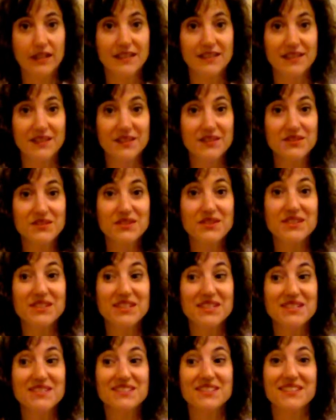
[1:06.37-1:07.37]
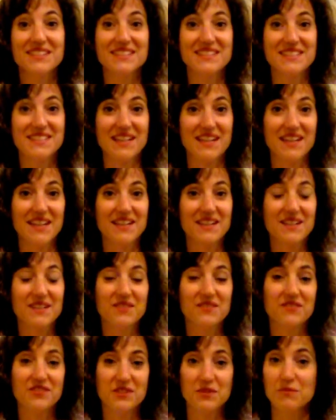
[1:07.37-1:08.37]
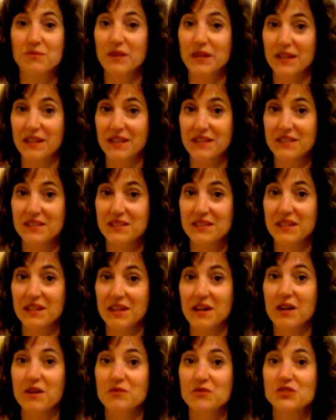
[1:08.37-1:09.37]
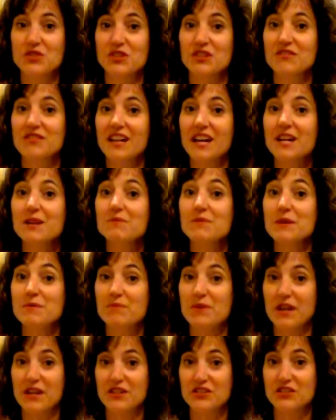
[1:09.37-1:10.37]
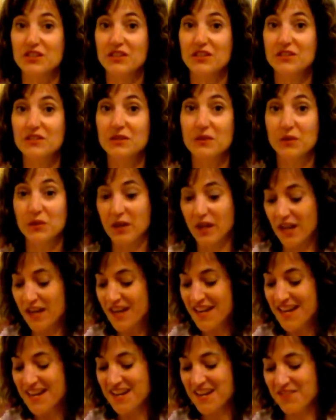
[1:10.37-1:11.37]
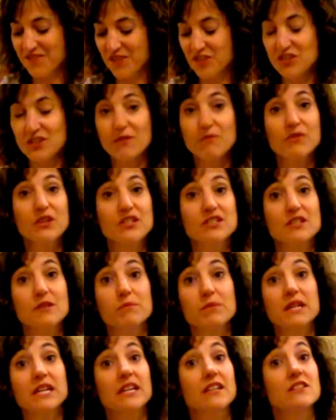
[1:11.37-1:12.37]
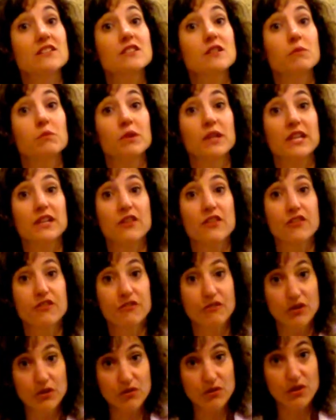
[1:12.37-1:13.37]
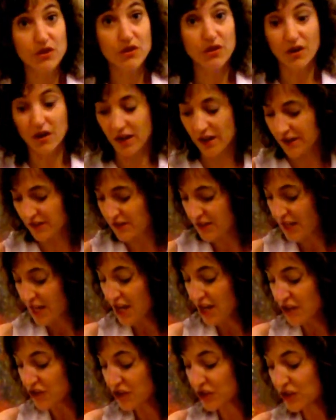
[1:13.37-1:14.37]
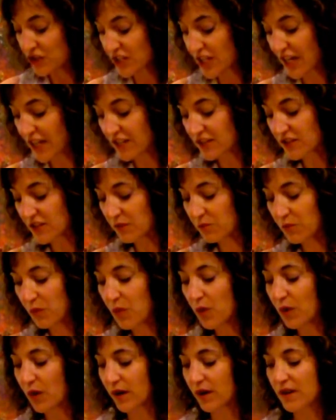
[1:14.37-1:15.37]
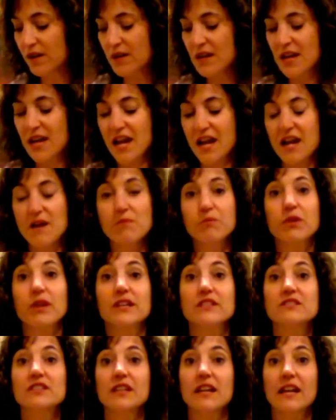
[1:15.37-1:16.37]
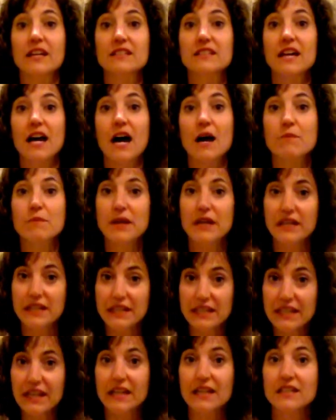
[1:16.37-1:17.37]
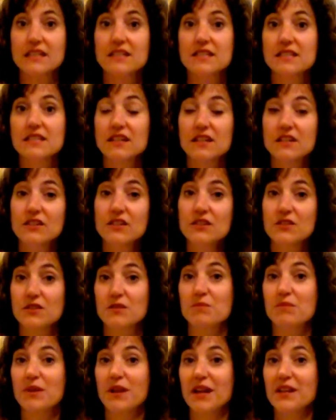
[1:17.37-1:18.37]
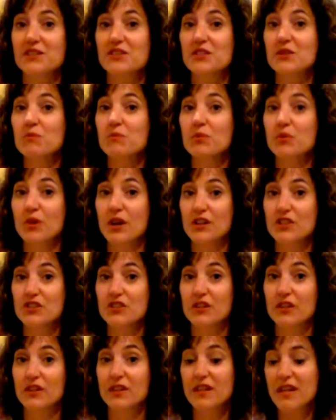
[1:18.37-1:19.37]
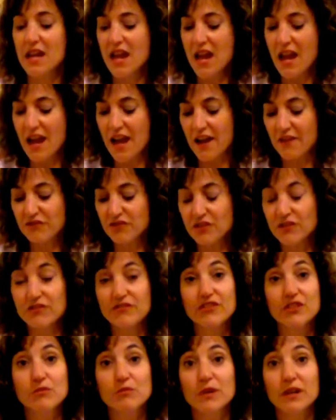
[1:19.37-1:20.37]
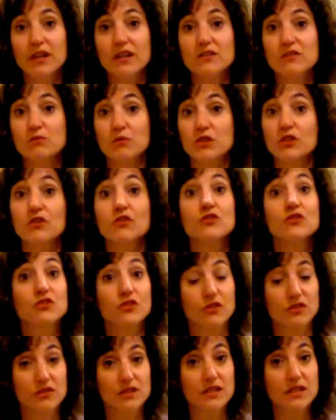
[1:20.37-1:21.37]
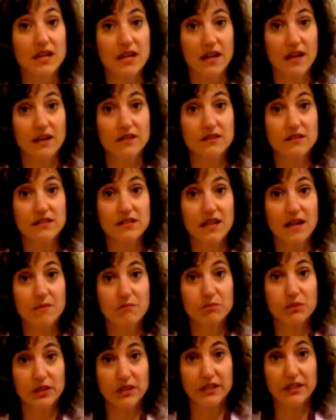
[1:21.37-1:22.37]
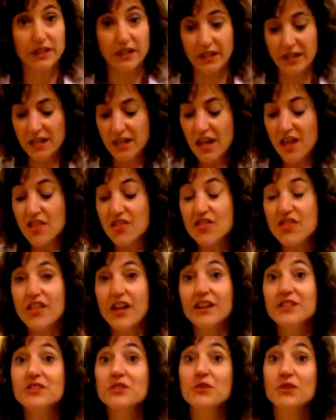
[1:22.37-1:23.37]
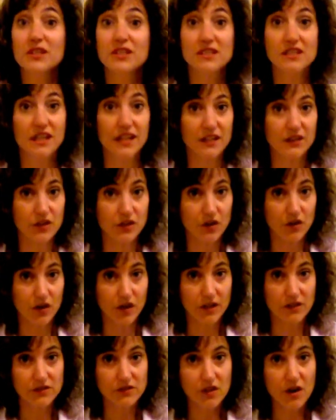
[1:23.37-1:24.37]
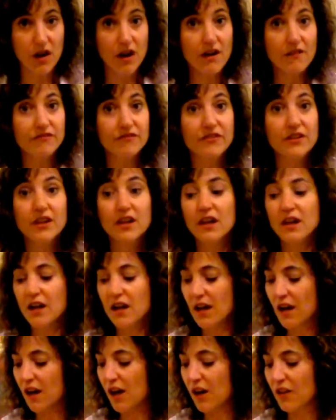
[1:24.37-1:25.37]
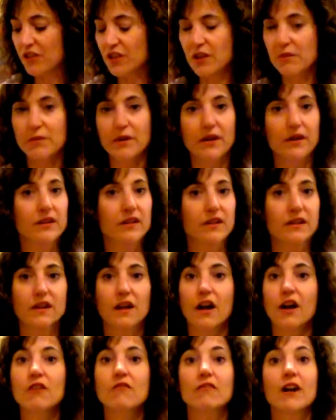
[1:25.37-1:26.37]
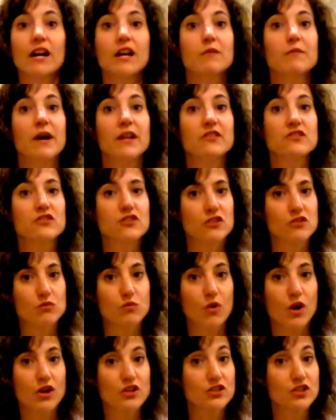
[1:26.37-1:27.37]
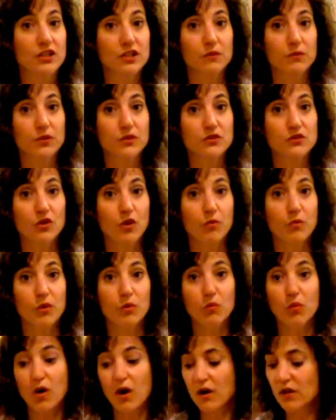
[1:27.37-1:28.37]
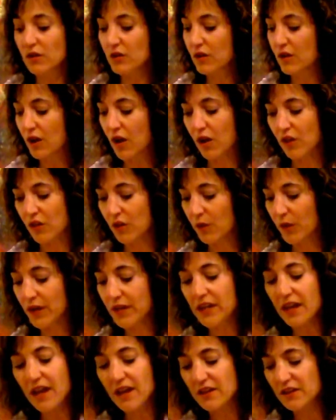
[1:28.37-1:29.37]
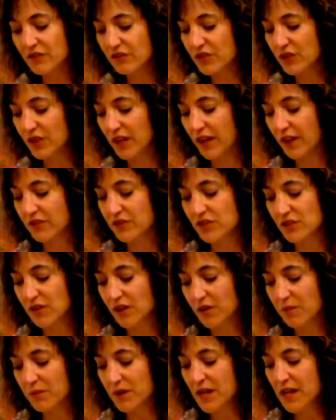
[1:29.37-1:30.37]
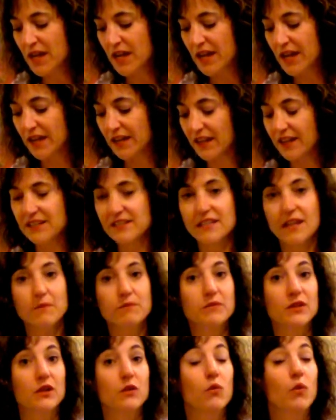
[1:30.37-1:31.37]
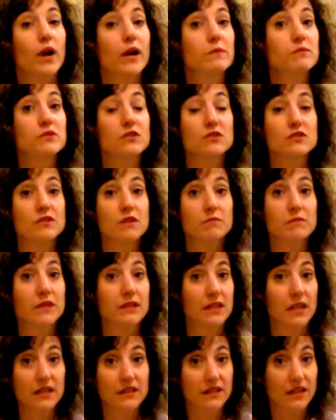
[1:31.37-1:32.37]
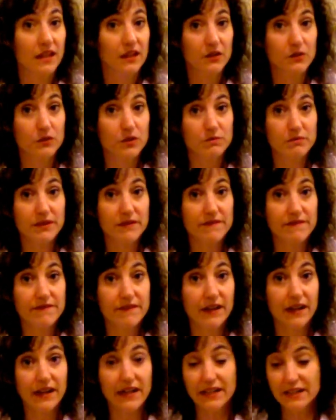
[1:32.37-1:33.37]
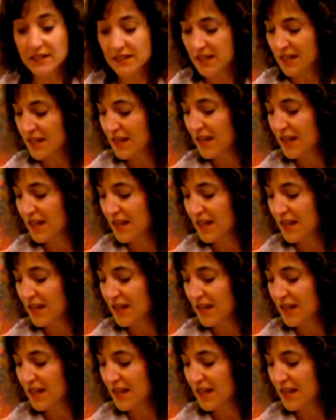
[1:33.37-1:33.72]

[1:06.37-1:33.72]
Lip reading: Now this could easily take a few minutes, so you've got to be patient, okay? If for some reason it begins to bleed through the gauze, just take some more and place it on top, and again, continue to apply some pressure. After a few minutes, when you're certain it has stopped bleeding, then you can take the gauze off. The American Heart recommends just washing it with soap and water, although again, if you have some antiseptic wipes or something like that, it would be fine.